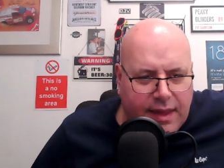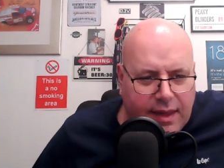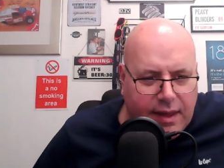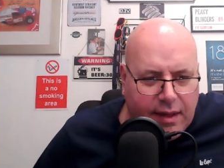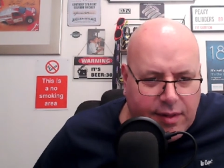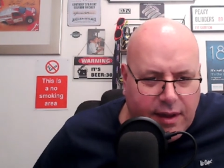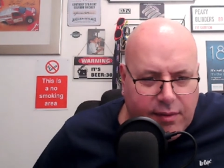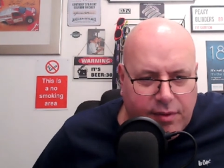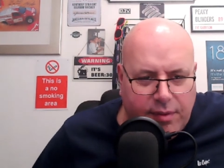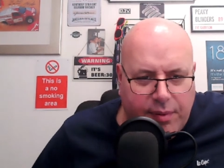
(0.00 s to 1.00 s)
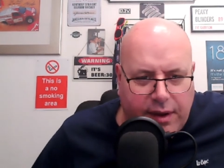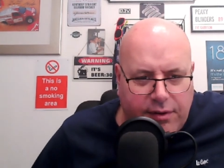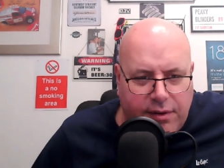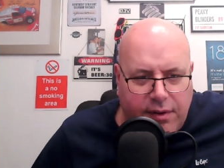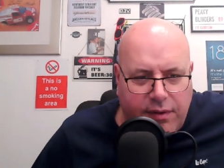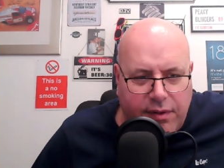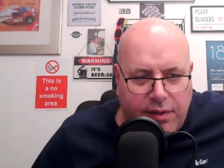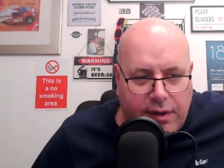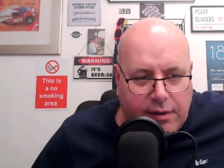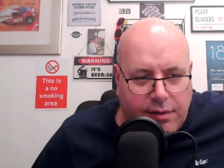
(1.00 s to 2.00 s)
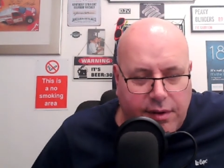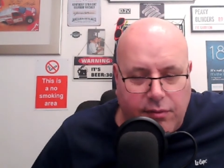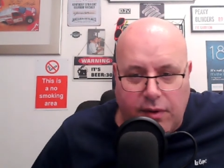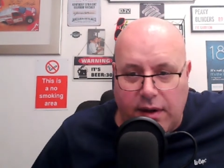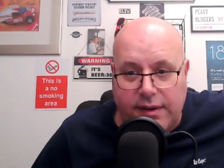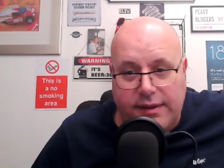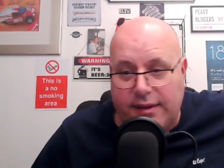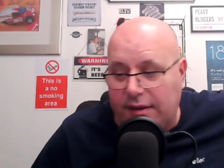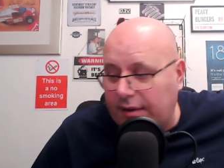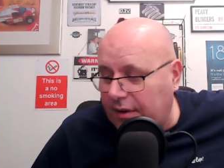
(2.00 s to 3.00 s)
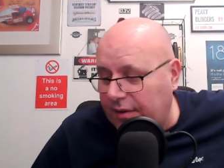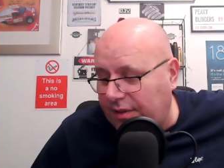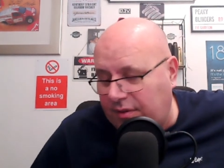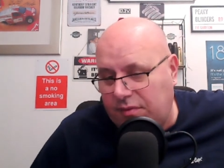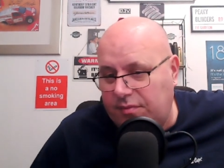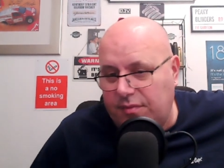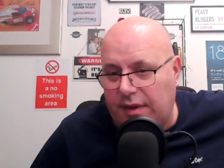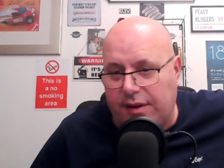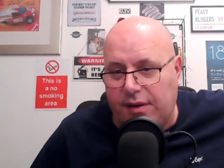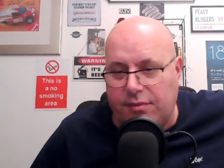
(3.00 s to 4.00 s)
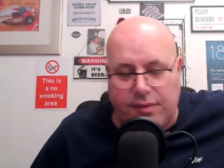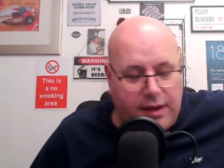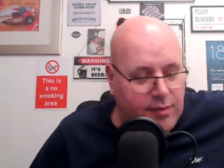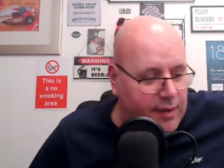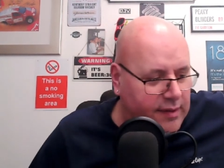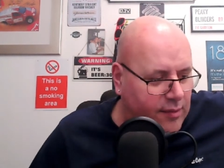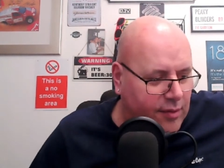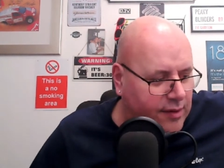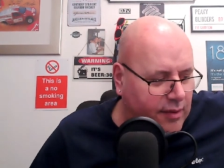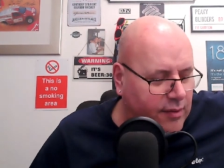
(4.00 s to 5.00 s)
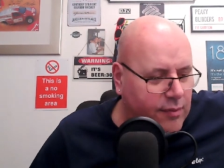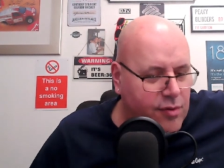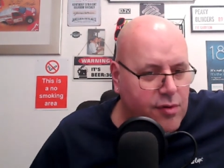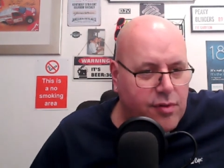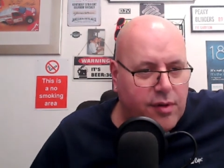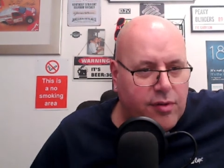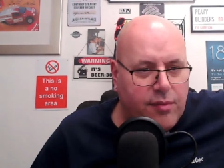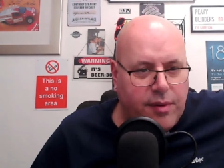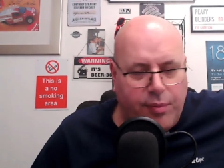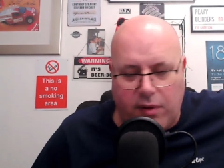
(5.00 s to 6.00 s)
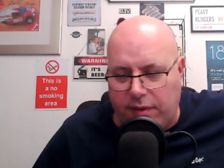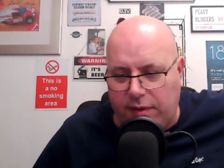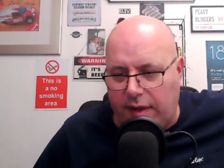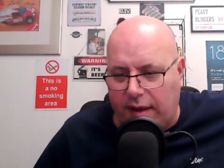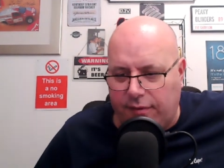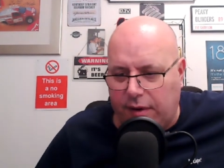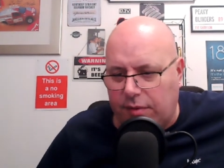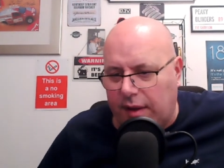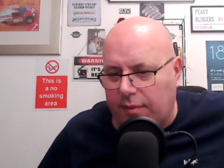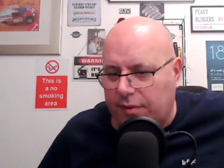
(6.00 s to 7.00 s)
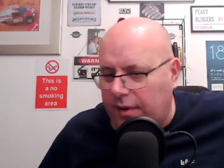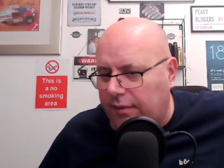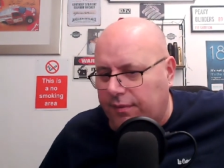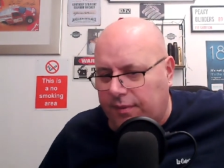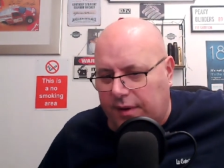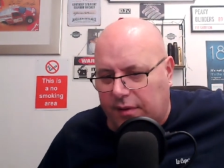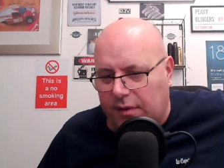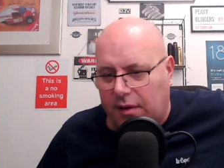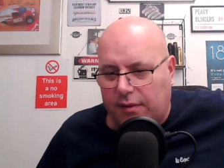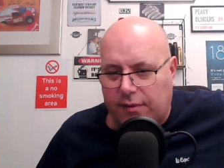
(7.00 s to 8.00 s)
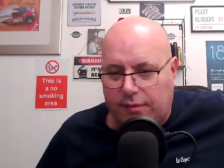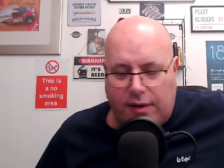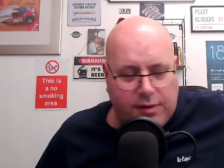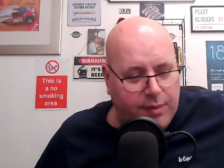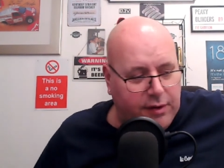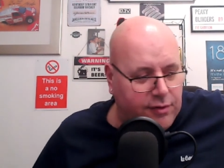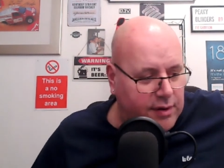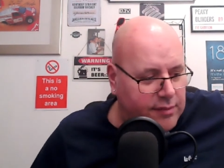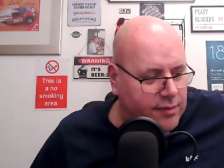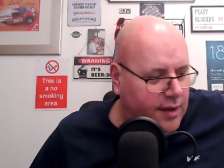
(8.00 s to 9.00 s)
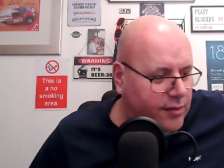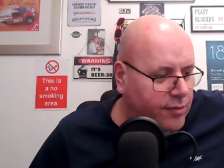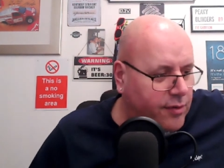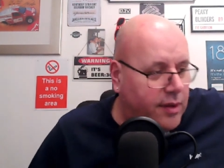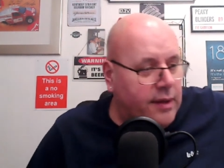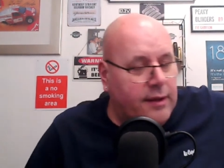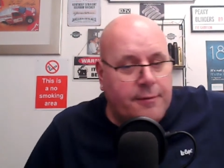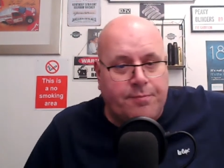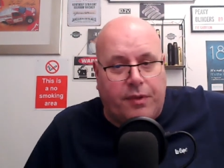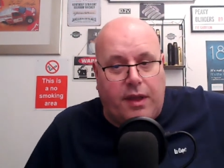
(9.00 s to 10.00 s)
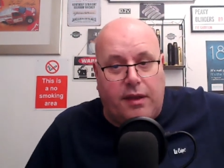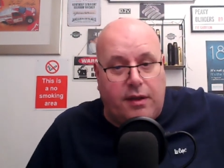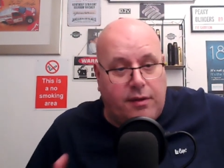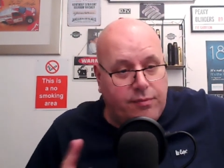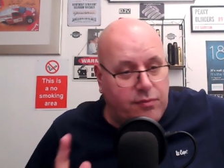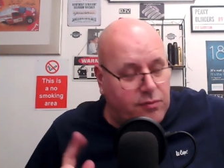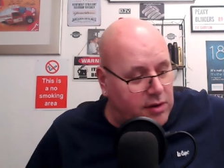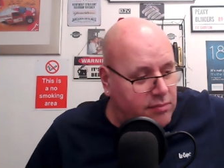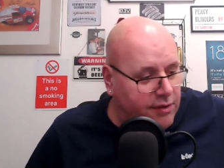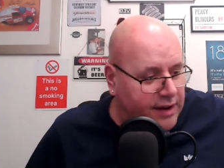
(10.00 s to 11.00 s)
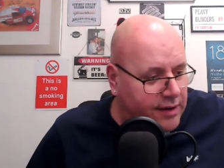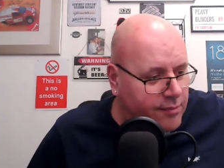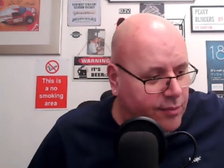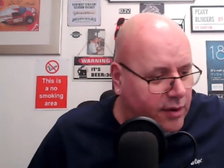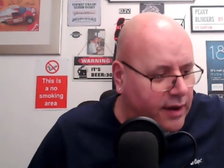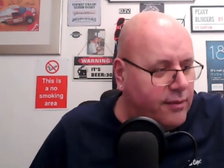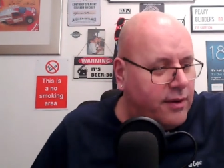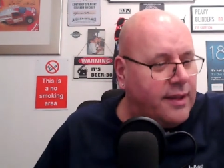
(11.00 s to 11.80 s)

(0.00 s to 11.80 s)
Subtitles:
I'll sign up to the Patreon on the other channel soon. Well, you don't got to. I don't expect anybody to. It was just that somebody put in the chat a few times that if you had a Patreon, I'd sign up to it, and they didn't. But anyway.